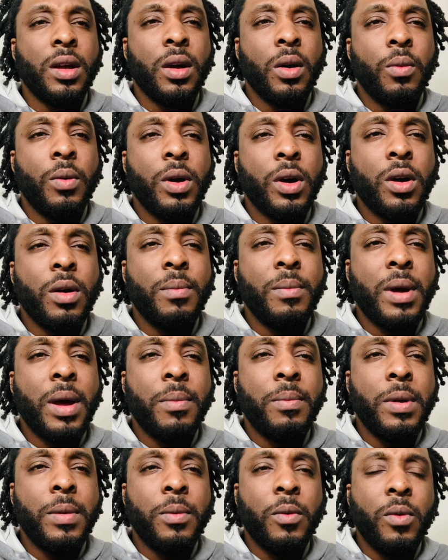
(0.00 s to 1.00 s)
Welcome back,
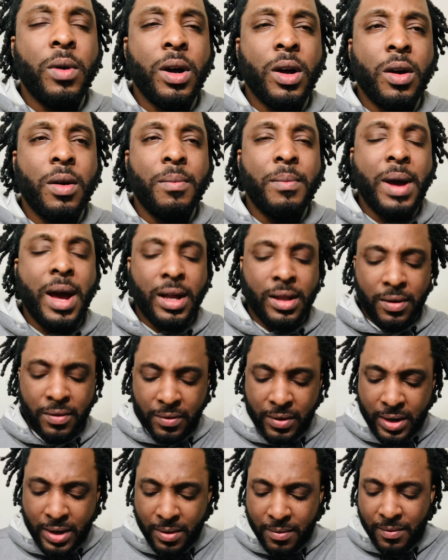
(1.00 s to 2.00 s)
people. Welcome back to
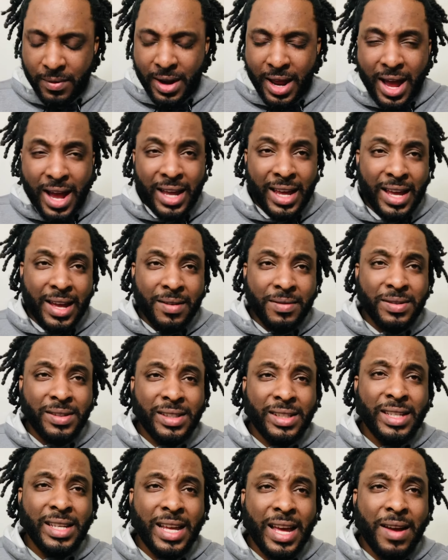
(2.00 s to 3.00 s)
Freedom Vlog,
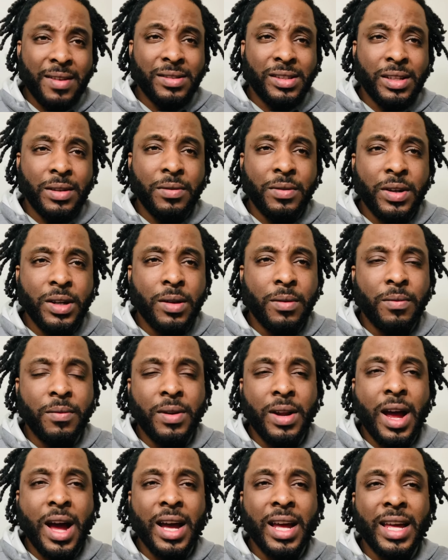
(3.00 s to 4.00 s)
FC Freedom
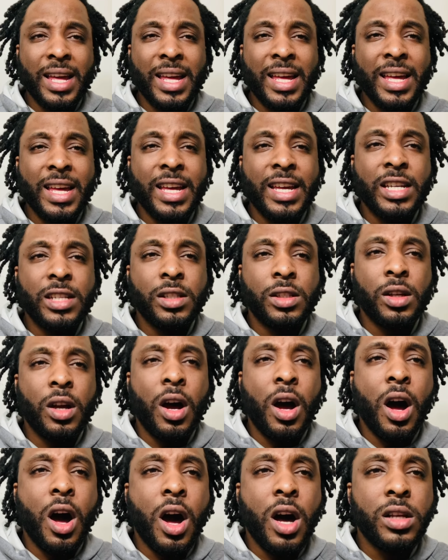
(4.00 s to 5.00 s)
Vlog. It is
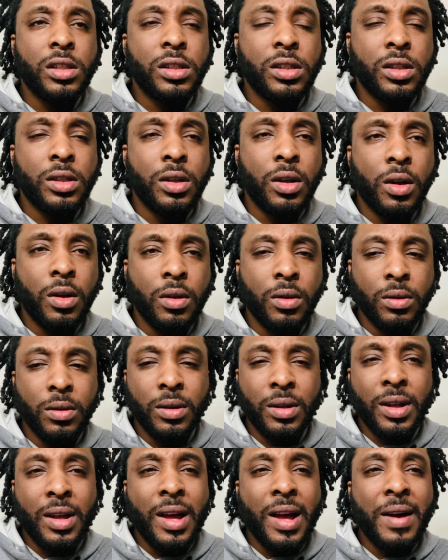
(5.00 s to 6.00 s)
Arsenal
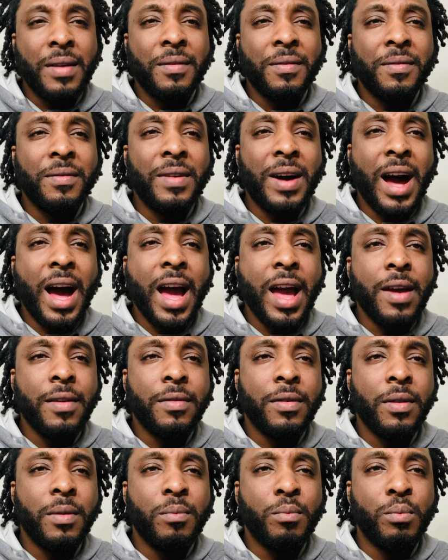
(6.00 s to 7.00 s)
5,
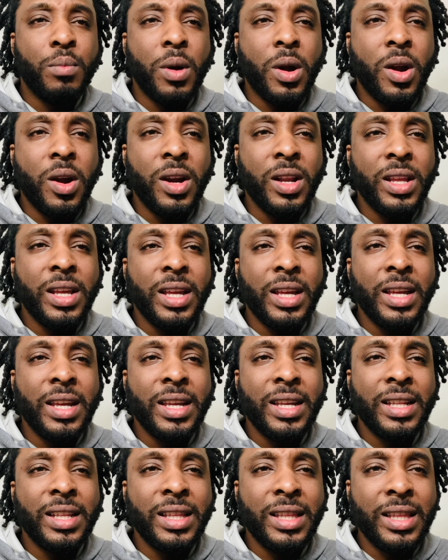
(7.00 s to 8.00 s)
Burnley
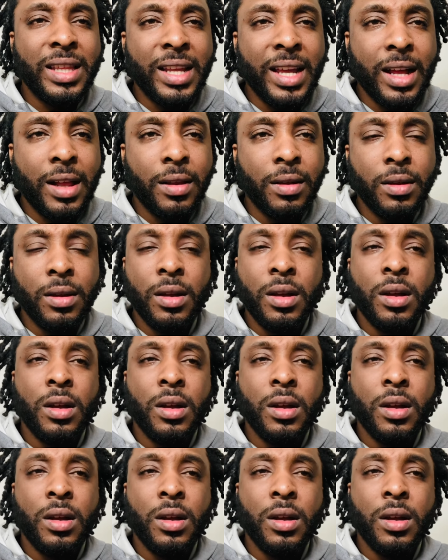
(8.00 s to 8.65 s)
0.